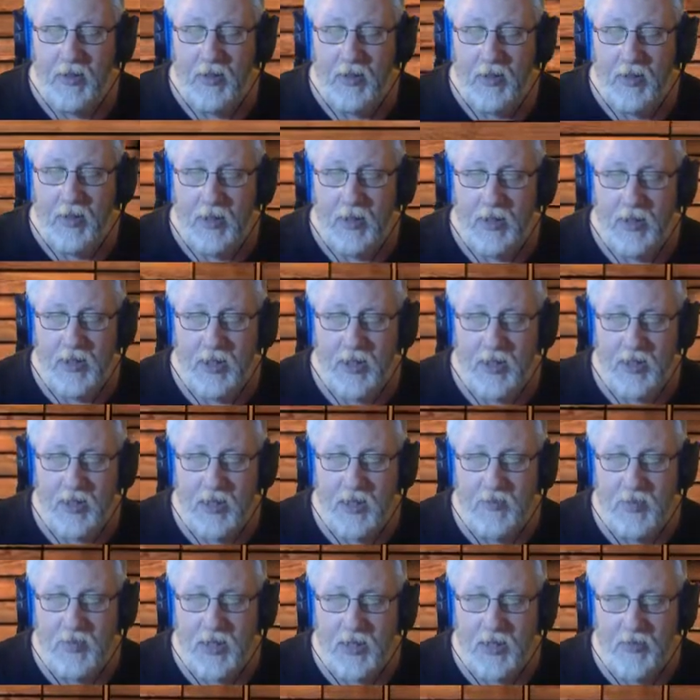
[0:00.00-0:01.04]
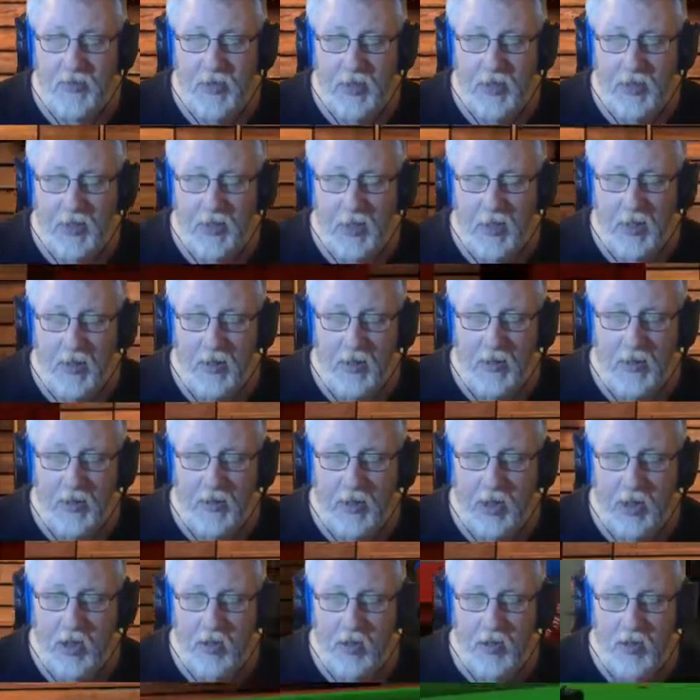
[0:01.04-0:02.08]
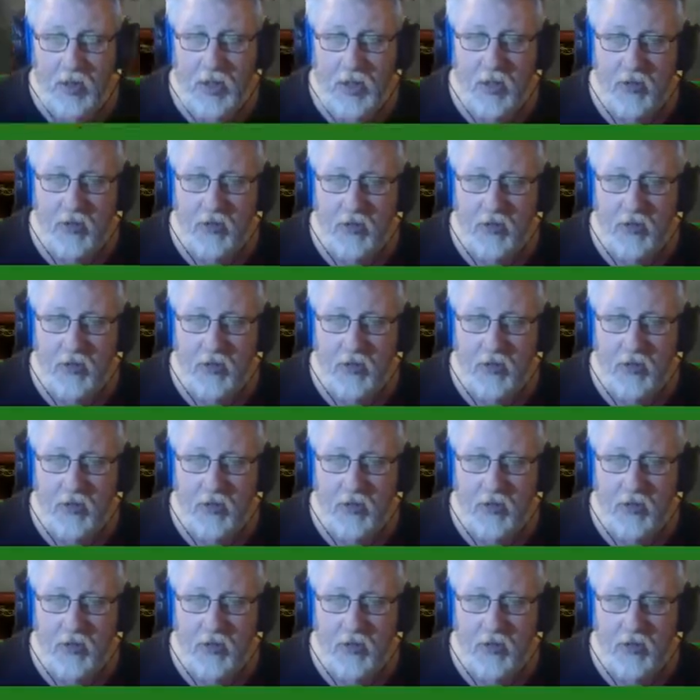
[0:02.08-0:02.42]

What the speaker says: It just seems to be the cue's going